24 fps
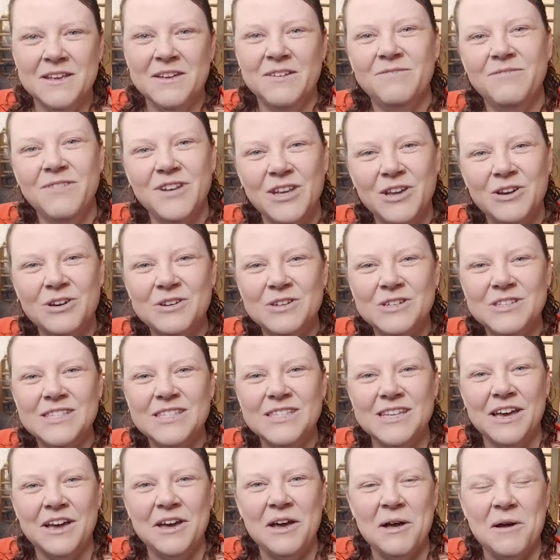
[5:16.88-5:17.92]
videos
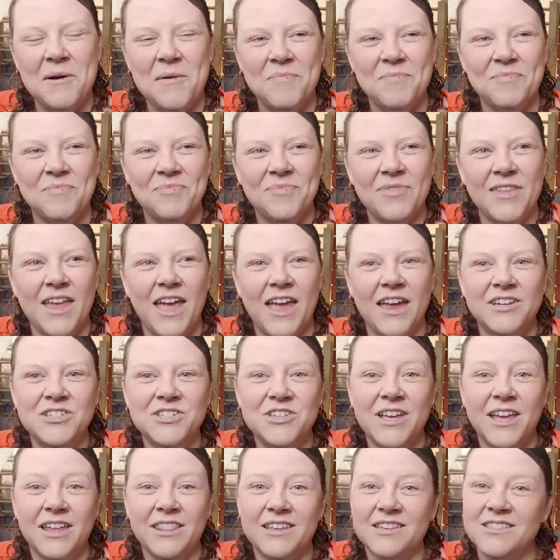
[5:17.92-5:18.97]
um, and
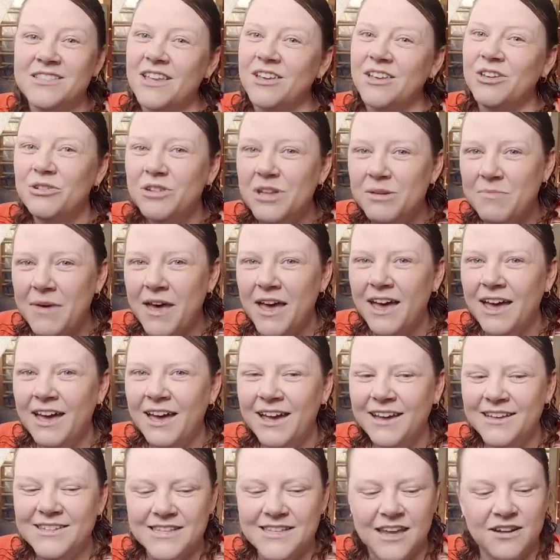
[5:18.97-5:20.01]
you get things like goodie
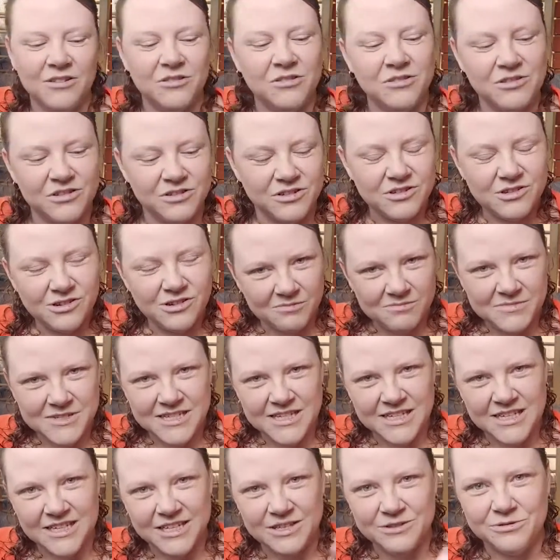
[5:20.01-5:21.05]
bags and on the top
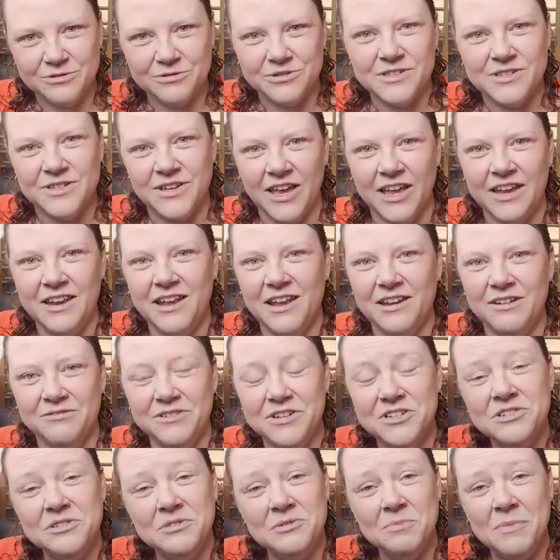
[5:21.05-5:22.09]
tier you also get an
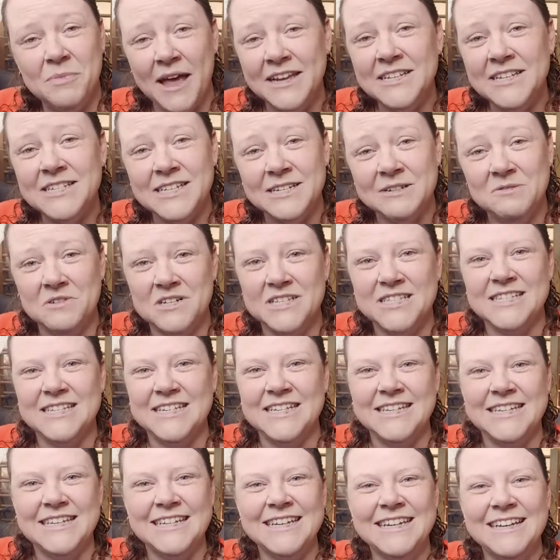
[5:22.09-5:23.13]
original painting once a
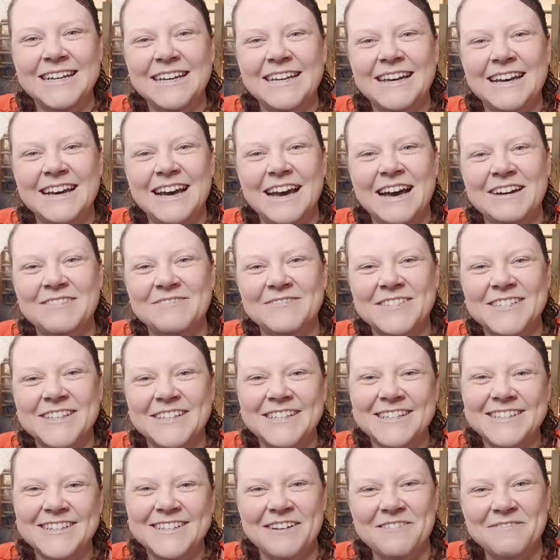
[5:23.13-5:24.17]
year um, so
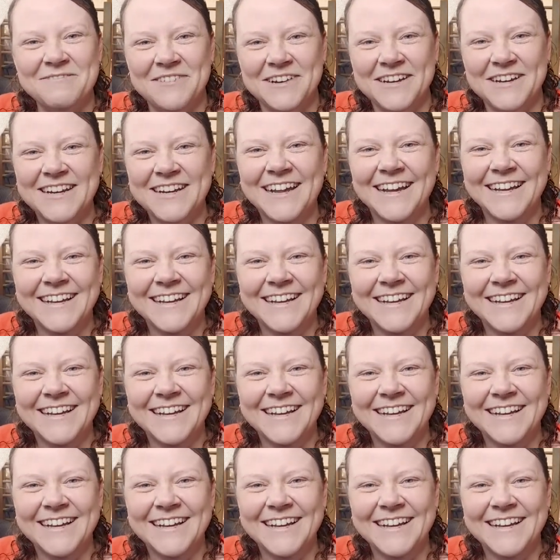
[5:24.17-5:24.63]
it's kind of fun